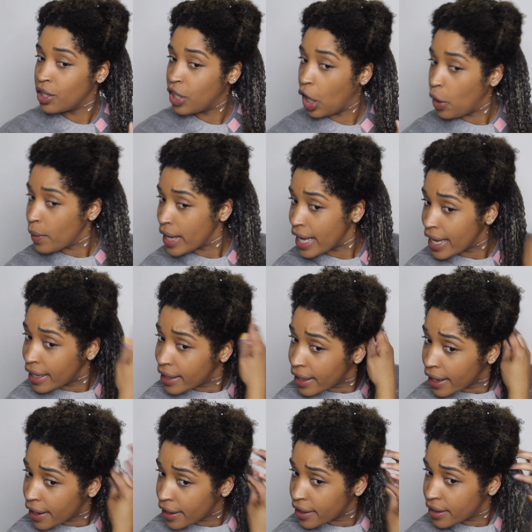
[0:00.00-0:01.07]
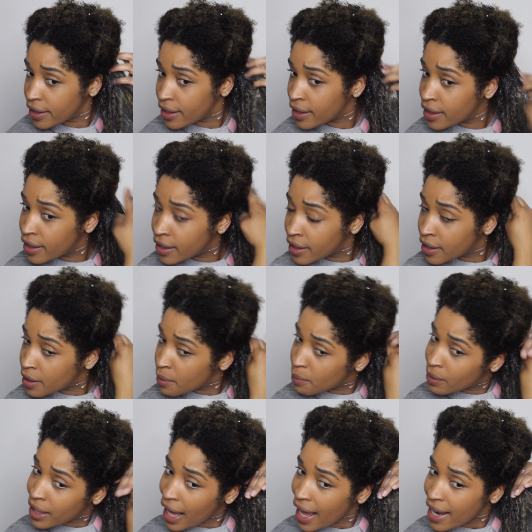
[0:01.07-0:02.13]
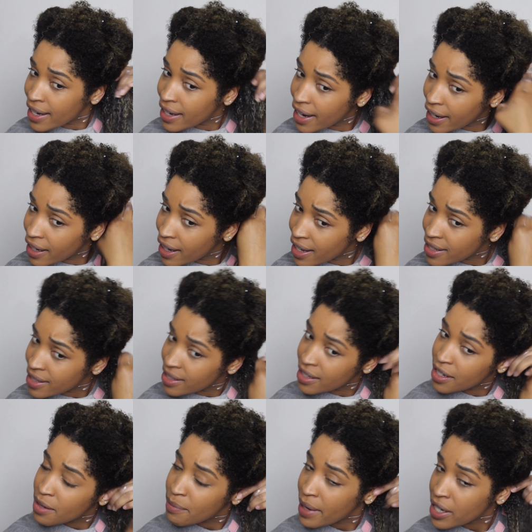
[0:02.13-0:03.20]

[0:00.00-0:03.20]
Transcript: Go in there, apply that custard,